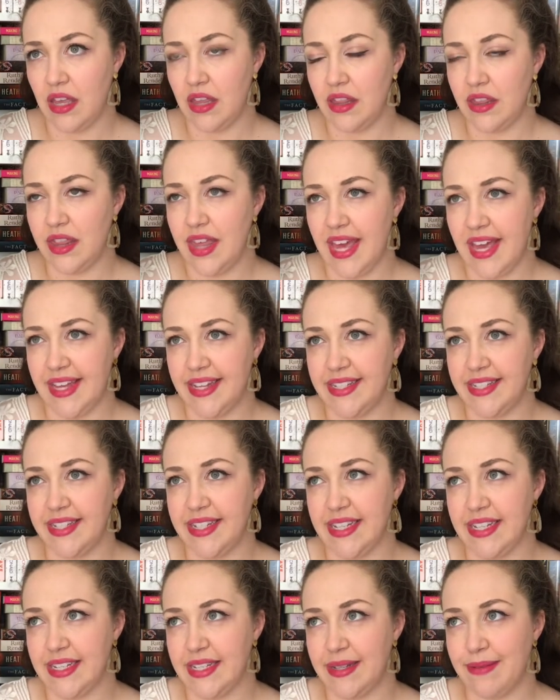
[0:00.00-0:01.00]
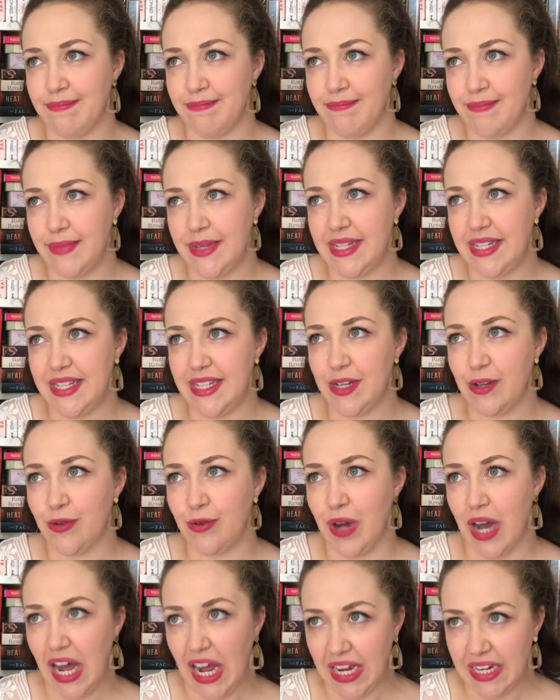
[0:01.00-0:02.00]
there's this
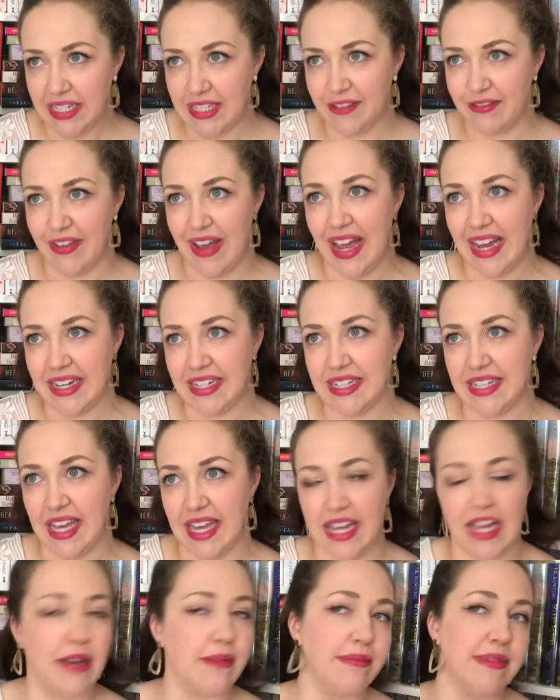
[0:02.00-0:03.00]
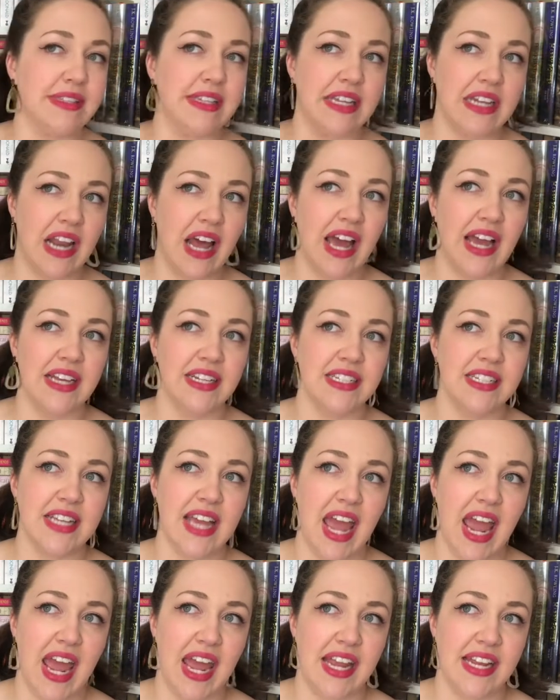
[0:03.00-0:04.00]
mystical artifact that comes to light,
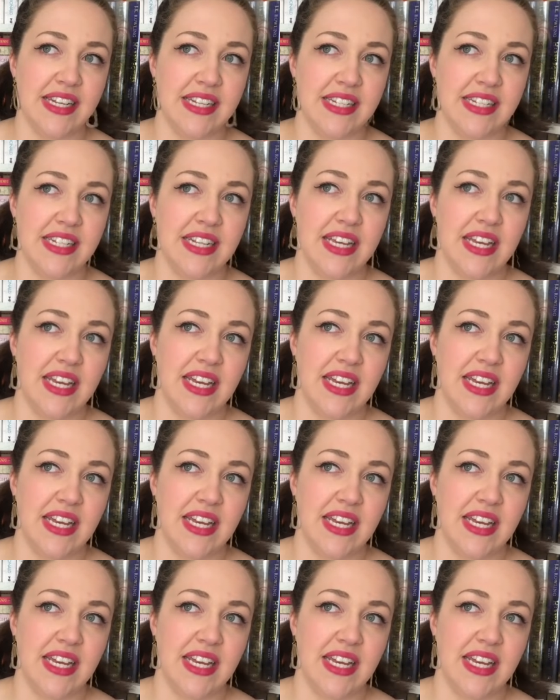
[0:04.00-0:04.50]
and